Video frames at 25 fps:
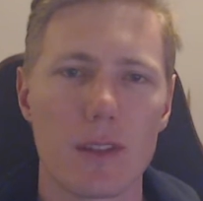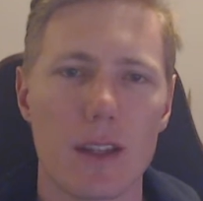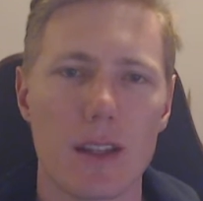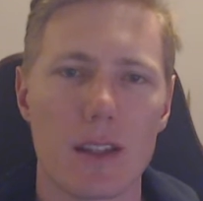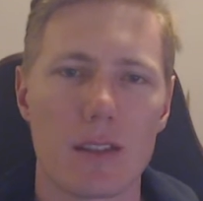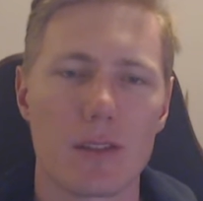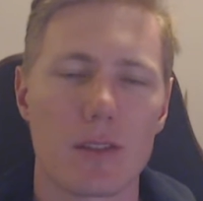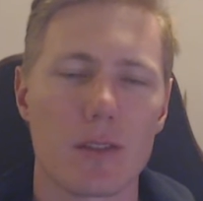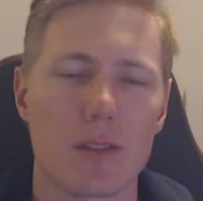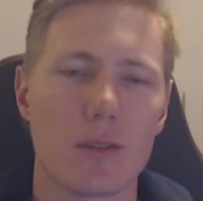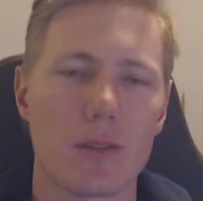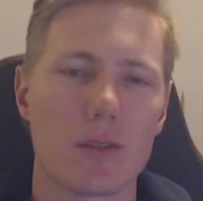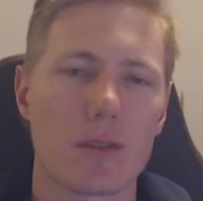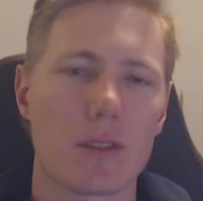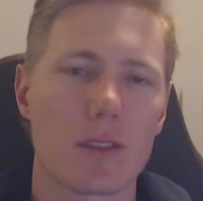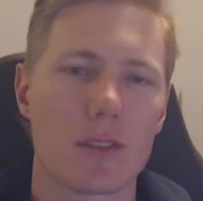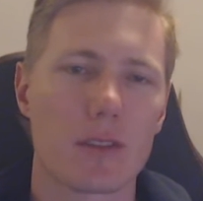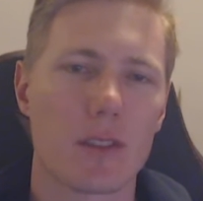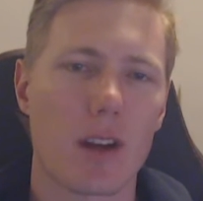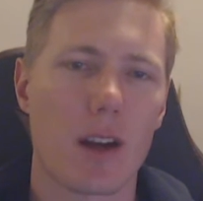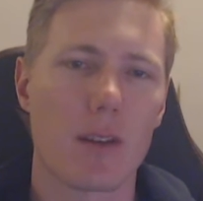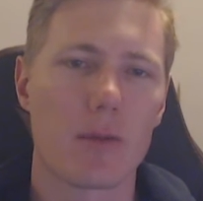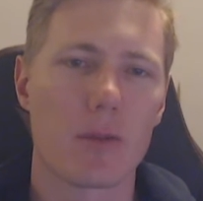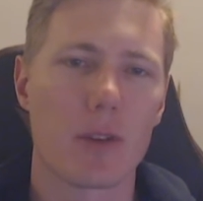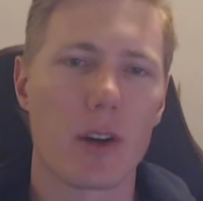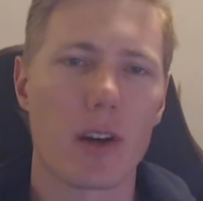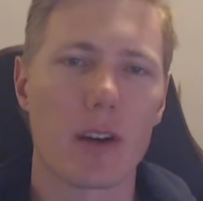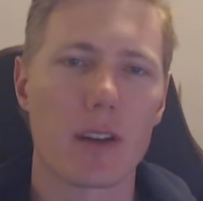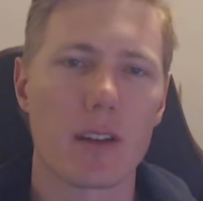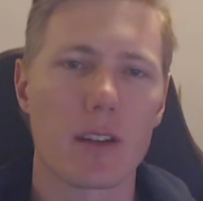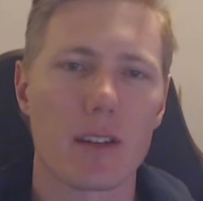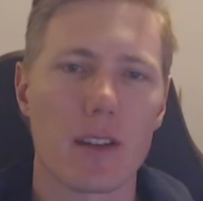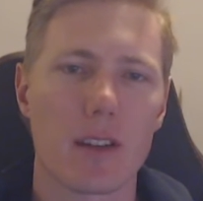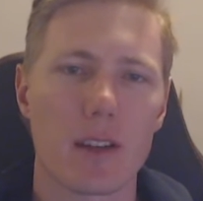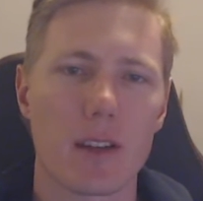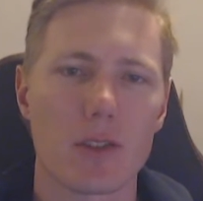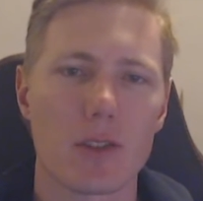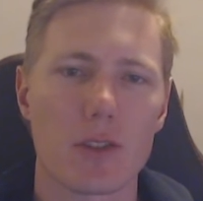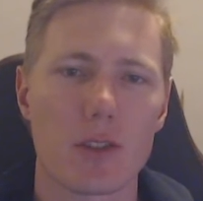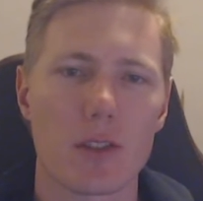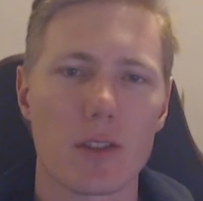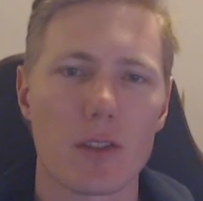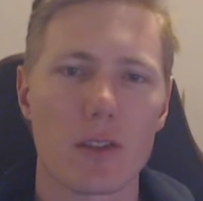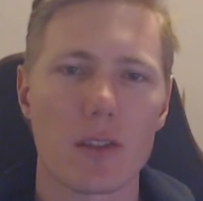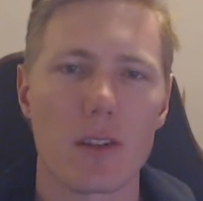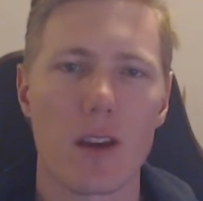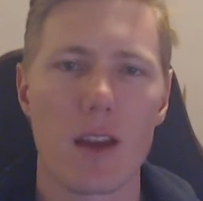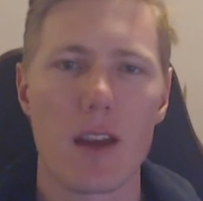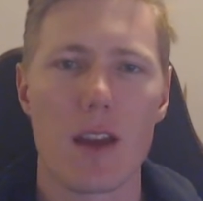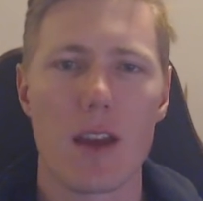to use this software architecture
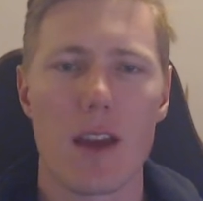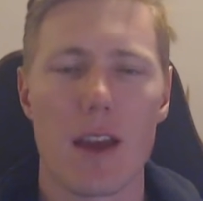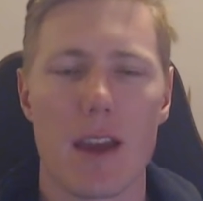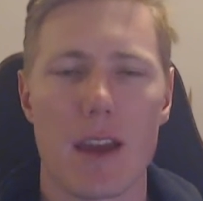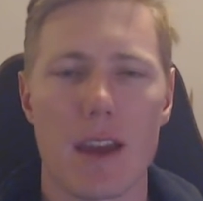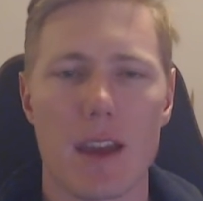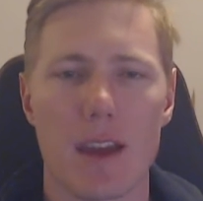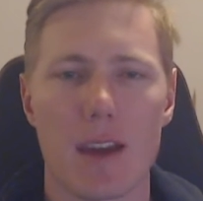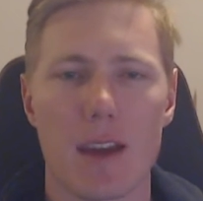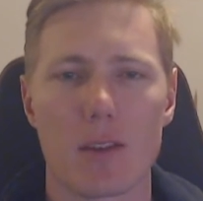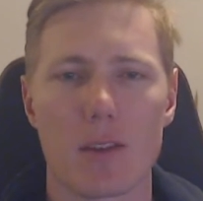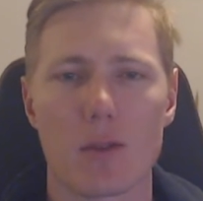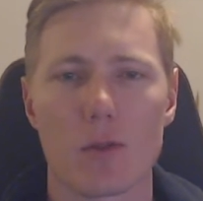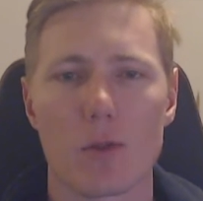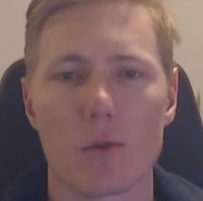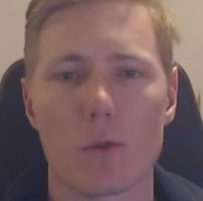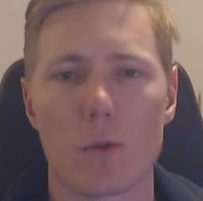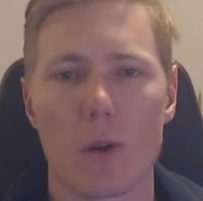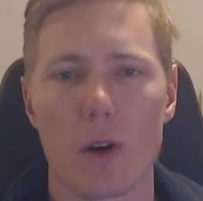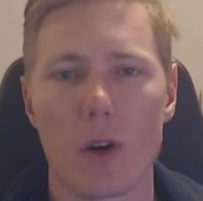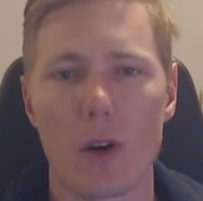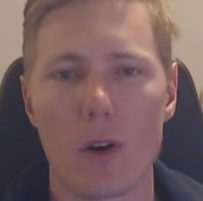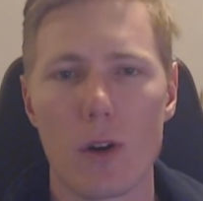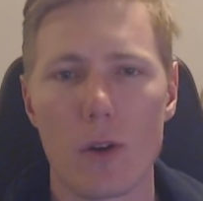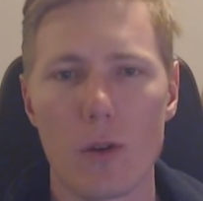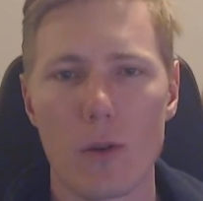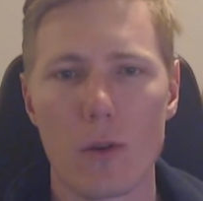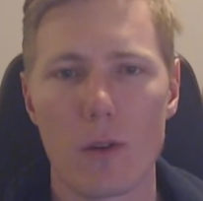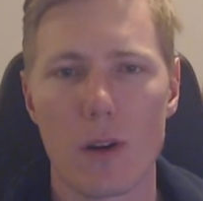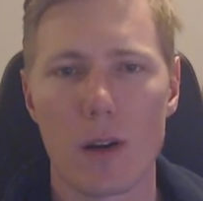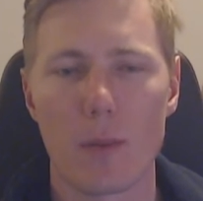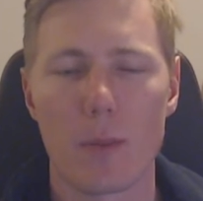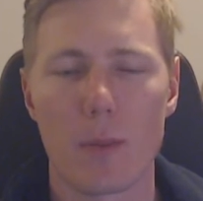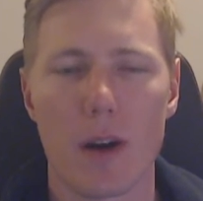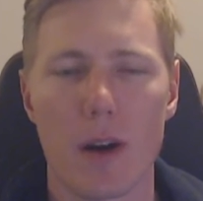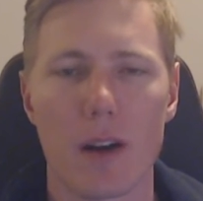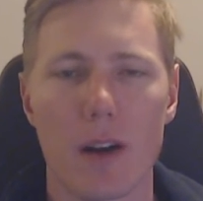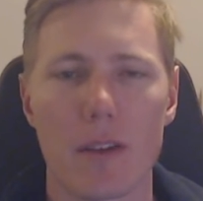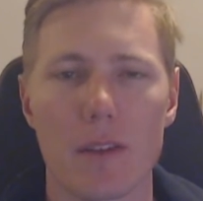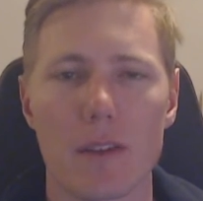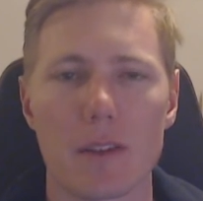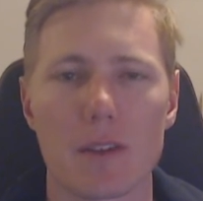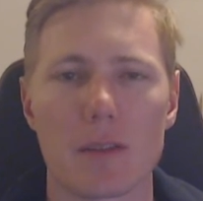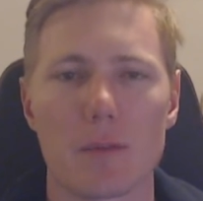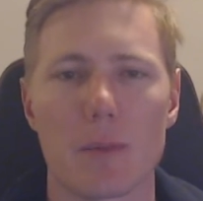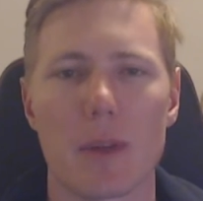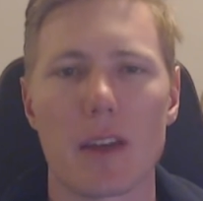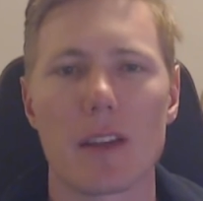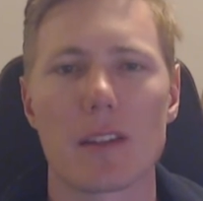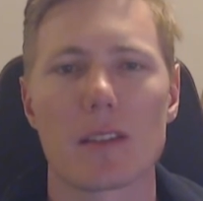and grow upon this
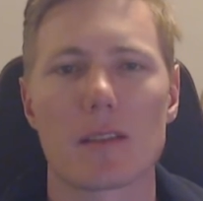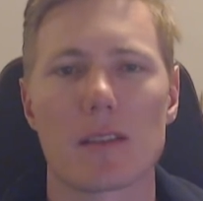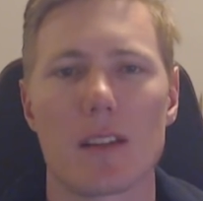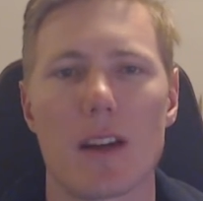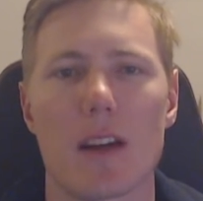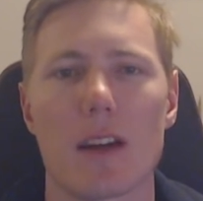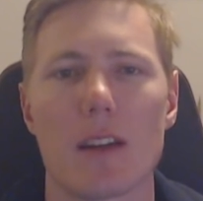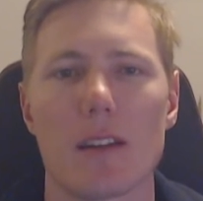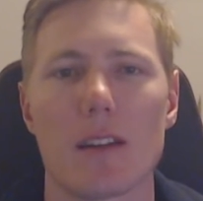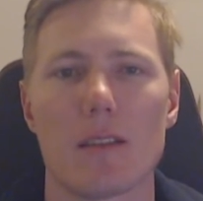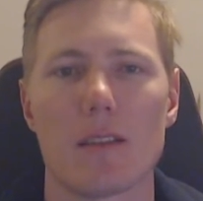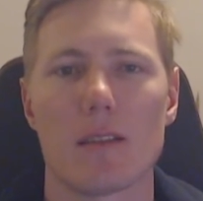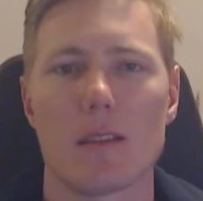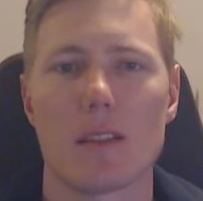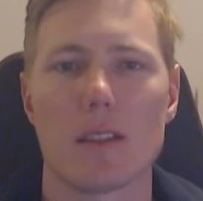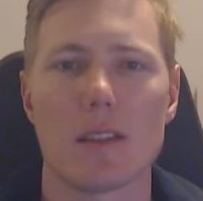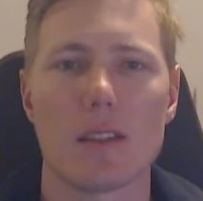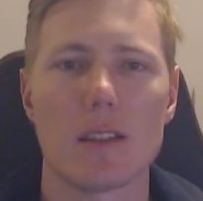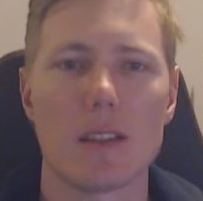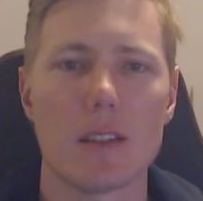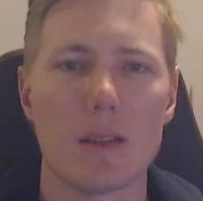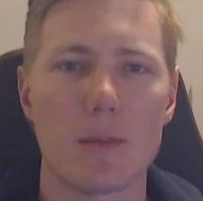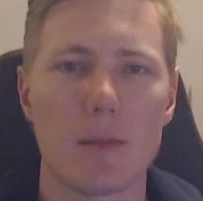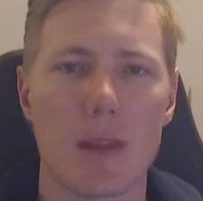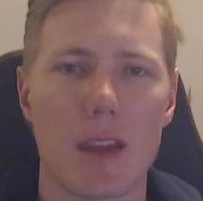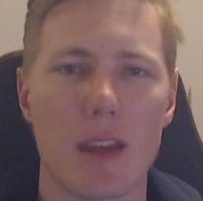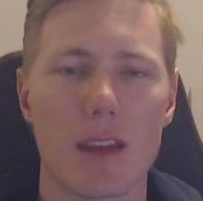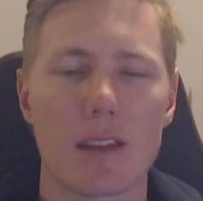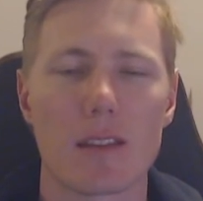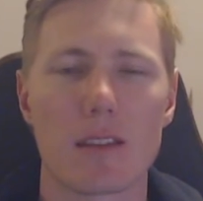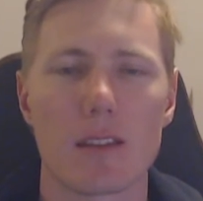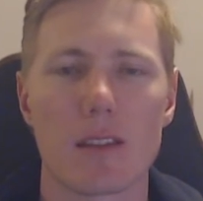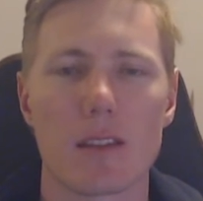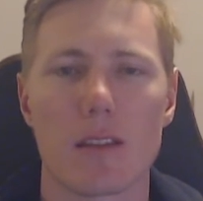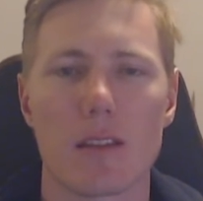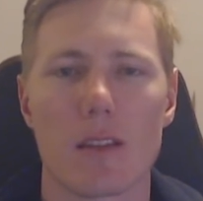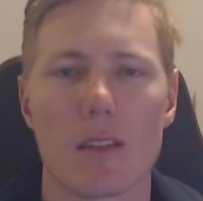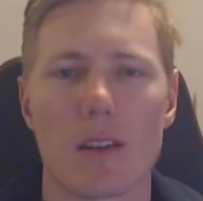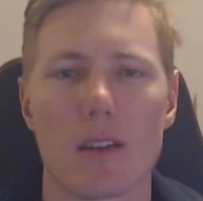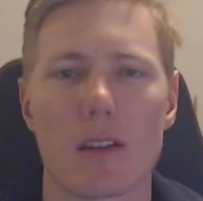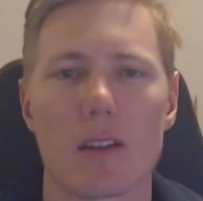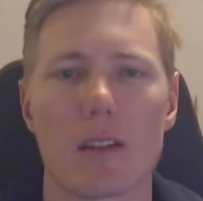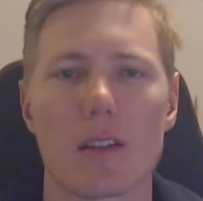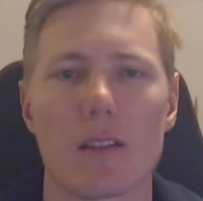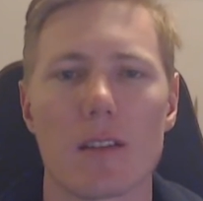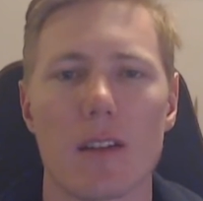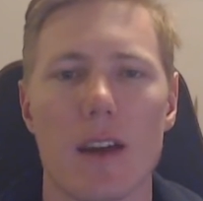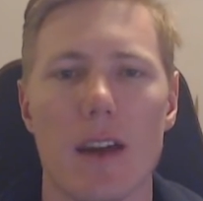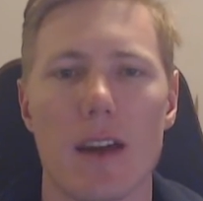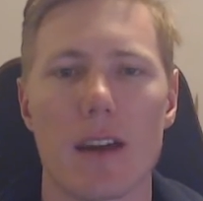baseline that Team Antikythera
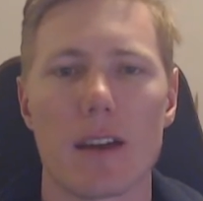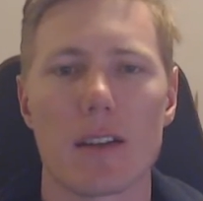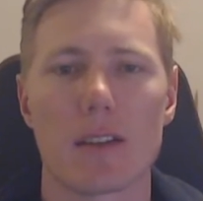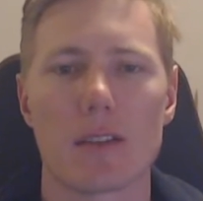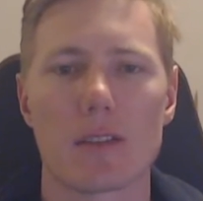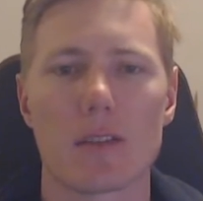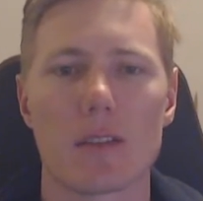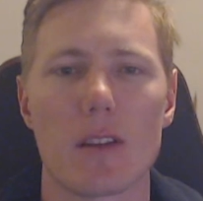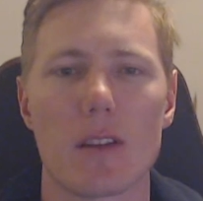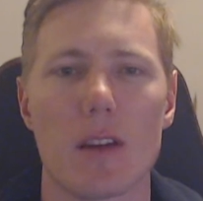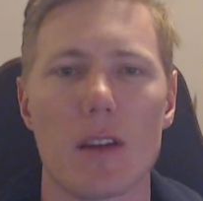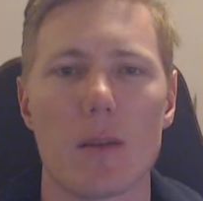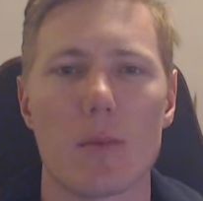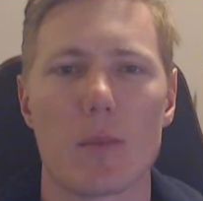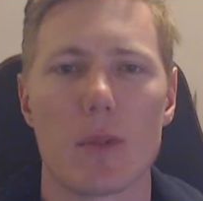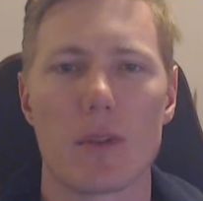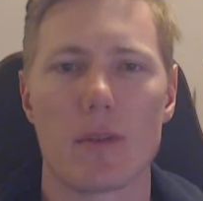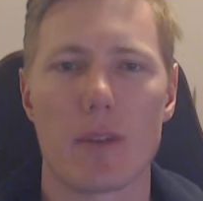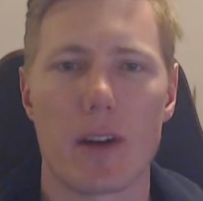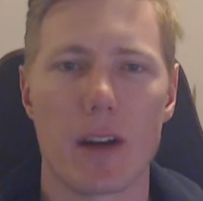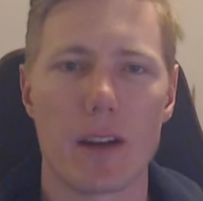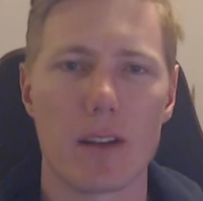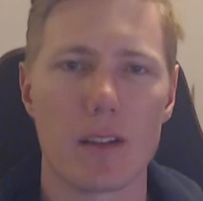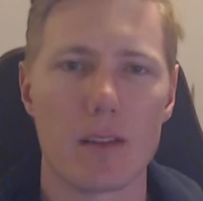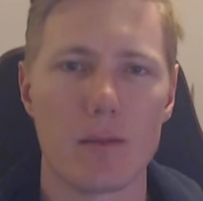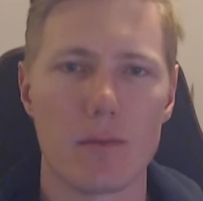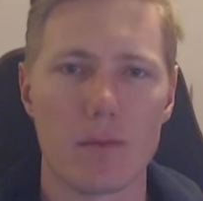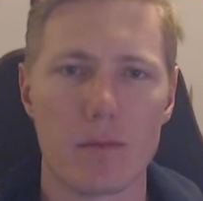has provided.